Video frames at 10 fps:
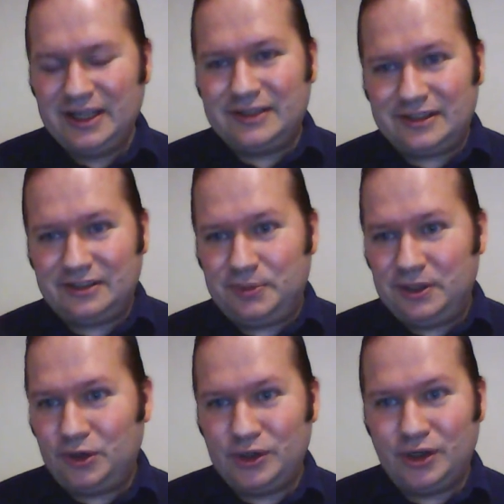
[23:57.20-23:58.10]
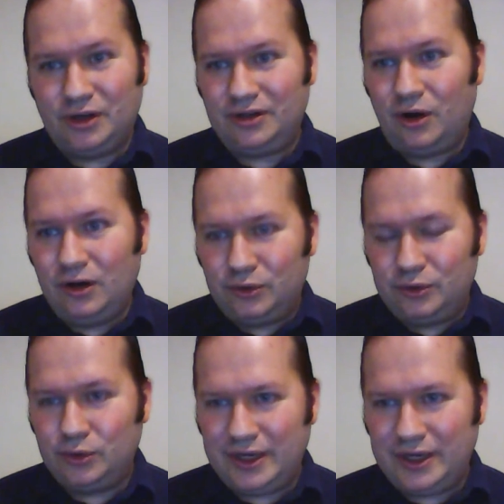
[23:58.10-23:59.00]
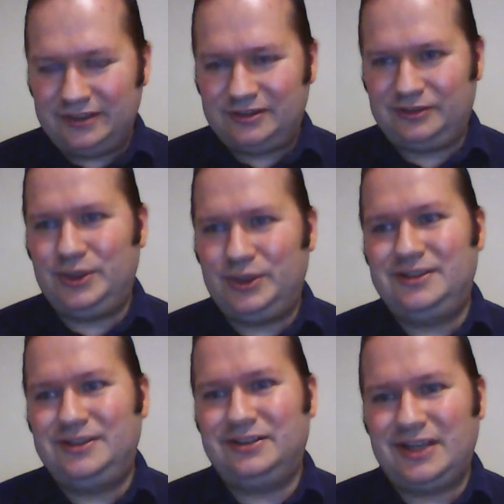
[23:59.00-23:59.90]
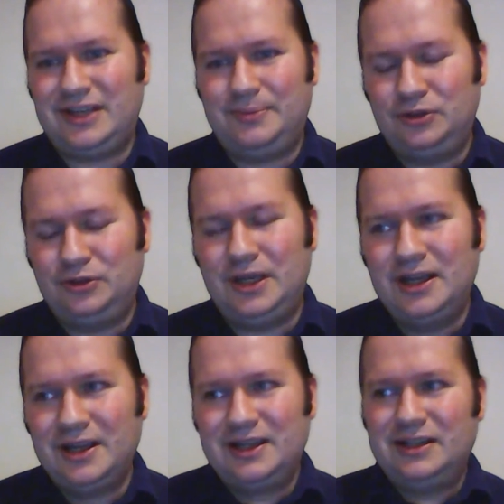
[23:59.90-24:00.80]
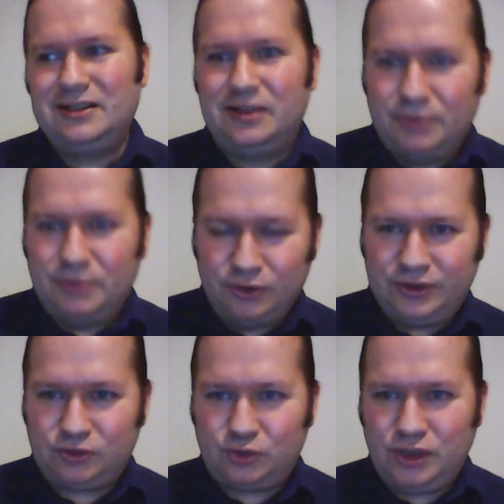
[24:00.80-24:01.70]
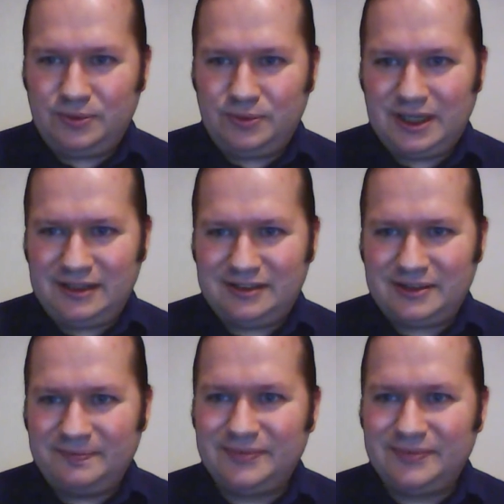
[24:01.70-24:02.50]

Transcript: has been going on all over the West. Sweden just happened to be the most extreme case.